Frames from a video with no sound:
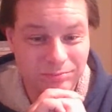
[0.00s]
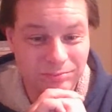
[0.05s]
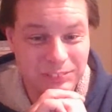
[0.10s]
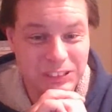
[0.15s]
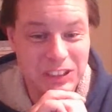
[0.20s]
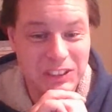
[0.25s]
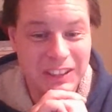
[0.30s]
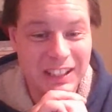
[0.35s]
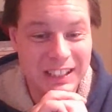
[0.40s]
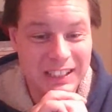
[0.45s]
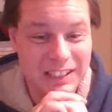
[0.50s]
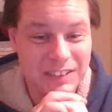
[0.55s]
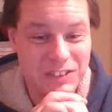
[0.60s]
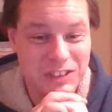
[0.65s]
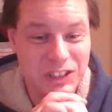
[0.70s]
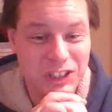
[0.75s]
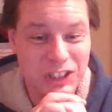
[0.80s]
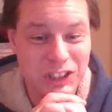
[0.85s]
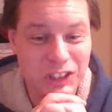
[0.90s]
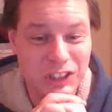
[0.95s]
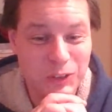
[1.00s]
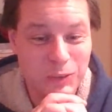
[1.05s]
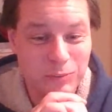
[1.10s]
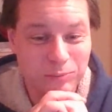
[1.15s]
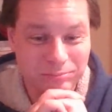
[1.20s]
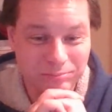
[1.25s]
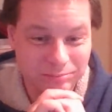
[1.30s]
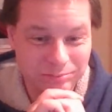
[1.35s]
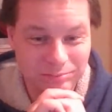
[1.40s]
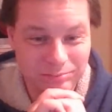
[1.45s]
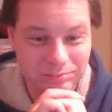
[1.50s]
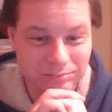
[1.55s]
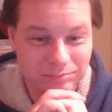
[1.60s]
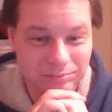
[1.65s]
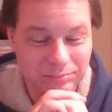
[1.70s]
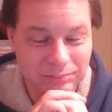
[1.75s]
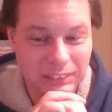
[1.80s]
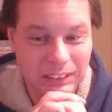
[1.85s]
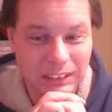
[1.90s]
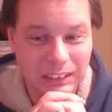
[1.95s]
so that gives you a clue.
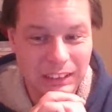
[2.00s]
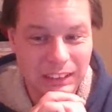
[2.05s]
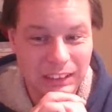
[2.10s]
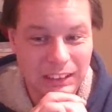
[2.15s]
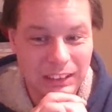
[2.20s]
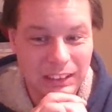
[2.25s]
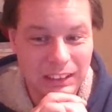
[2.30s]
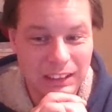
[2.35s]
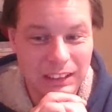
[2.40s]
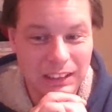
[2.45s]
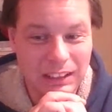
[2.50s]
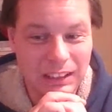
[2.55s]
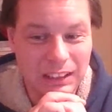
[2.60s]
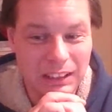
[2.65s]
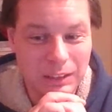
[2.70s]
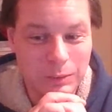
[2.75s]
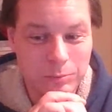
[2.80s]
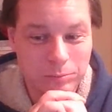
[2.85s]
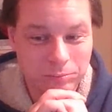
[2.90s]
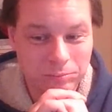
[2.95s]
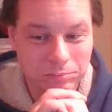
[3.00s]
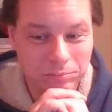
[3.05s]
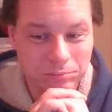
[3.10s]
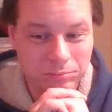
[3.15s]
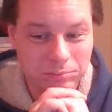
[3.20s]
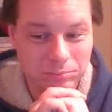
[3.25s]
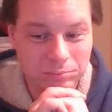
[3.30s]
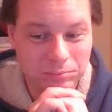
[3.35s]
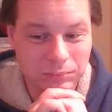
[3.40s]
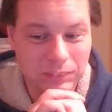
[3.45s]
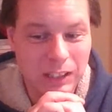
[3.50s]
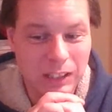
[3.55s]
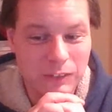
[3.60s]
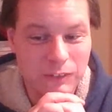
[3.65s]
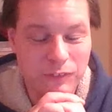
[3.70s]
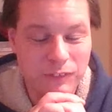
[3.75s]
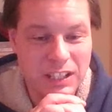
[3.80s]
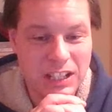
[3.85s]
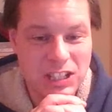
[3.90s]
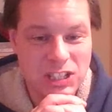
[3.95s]
I
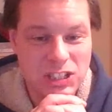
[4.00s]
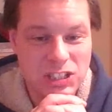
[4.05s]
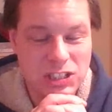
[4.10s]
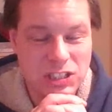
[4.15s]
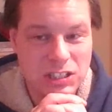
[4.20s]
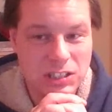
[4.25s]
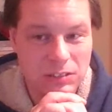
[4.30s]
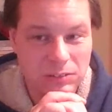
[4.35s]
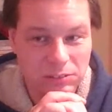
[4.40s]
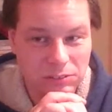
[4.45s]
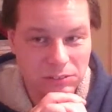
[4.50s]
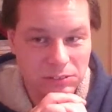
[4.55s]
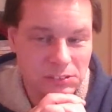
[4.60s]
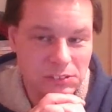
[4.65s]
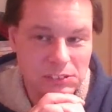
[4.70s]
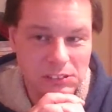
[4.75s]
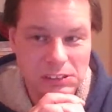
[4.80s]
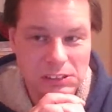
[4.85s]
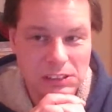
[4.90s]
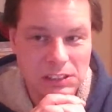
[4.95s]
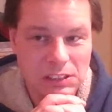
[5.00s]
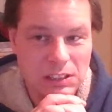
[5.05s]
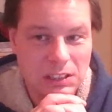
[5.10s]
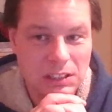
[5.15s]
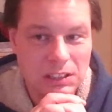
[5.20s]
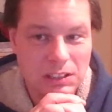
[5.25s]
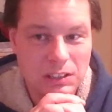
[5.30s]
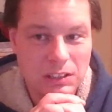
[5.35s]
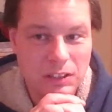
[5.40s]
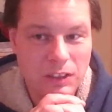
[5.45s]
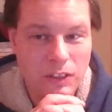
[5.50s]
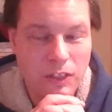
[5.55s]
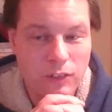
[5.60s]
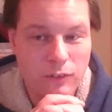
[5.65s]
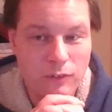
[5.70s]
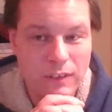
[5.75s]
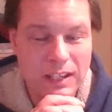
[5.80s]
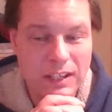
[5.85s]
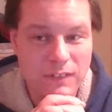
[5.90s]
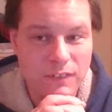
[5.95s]
finished
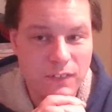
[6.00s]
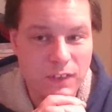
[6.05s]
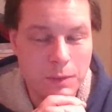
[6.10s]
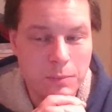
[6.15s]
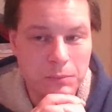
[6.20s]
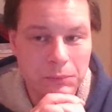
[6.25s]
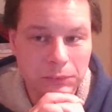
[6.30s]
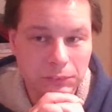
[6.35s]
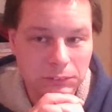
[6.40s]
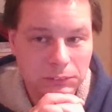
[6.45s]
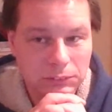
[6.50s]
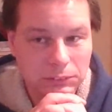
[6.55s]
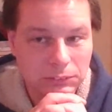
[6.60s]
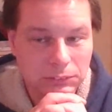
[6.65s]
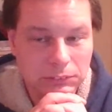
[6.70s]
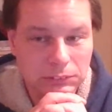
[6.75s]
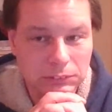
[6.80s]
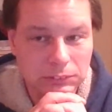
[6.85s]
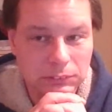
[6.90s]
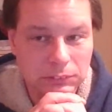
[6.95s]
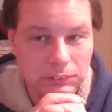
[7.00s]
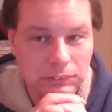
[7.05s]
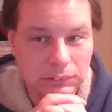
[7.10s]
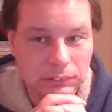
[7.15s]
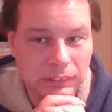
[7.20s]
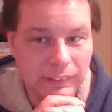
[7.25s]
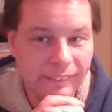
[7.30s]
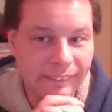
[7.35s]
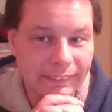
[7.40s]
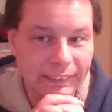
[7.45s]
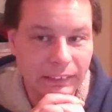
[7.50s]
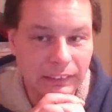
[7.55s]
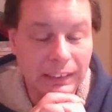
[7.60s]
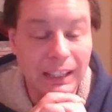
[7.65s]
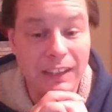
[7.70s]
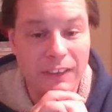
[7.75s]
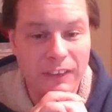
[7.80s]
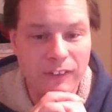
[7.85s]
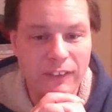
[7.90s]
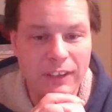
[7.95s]
3 of them, I think.
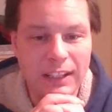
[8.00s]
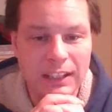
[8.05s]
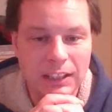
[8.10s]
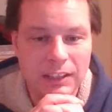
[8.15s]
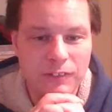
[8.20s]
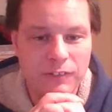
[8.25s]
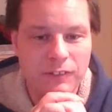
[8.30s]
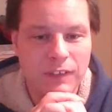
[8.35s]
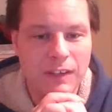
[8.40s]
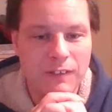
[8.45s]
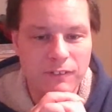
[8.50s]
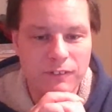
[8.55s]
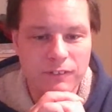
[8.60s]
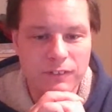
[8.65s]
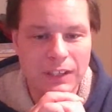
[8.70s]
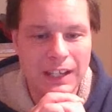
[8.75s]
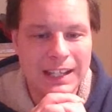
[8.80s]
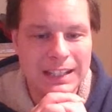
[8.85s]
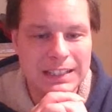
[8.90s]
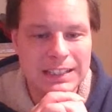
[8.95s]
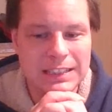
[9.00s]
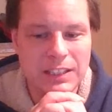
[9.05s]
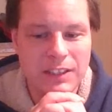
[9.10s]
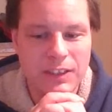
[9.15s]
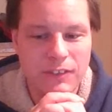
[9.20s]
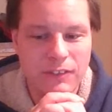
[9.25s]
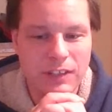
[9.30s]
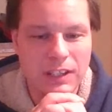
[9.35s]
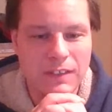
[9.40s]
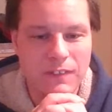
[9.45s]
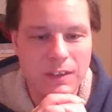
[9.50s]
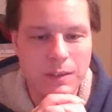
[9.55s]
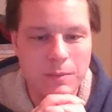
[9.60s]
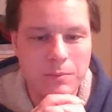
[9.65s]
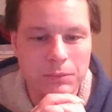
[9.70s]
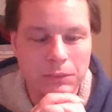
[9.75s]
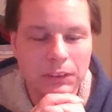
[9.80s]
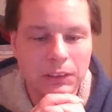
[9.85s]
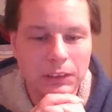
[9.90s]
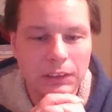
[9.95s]
Yeah, 3. I've edited 3 of
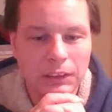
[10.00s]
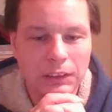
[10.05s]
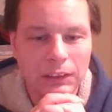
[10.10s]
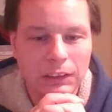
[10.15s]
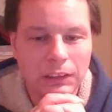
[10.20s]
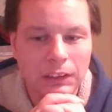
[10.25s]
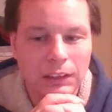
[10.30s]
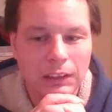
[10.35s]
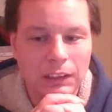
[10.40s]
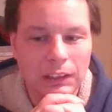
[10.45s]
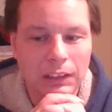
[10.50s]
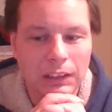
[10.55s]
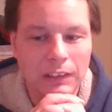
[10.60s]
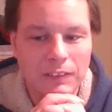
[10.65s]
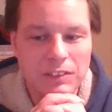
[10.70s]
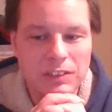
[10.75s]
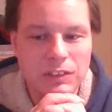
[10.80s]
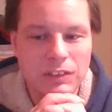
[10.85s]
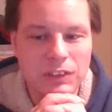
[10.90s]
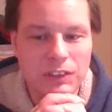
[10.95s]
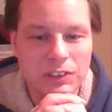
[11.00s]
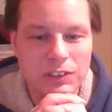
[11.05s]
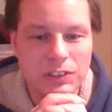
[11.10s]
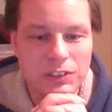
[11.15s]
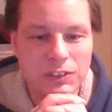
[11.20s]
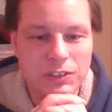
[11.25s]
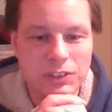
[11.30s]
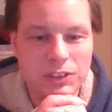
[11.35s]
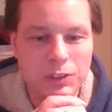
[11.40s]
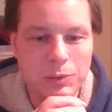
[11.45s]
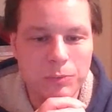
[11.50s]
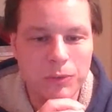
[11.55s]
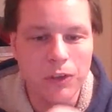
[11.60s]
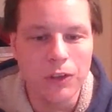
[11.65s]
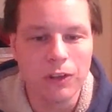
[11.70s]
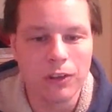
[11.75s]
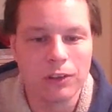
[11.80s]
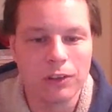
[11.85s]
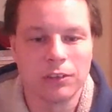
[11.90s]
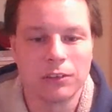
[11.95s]
them, and I've still got to do 2
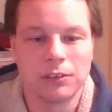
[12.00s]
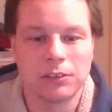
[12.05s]
more,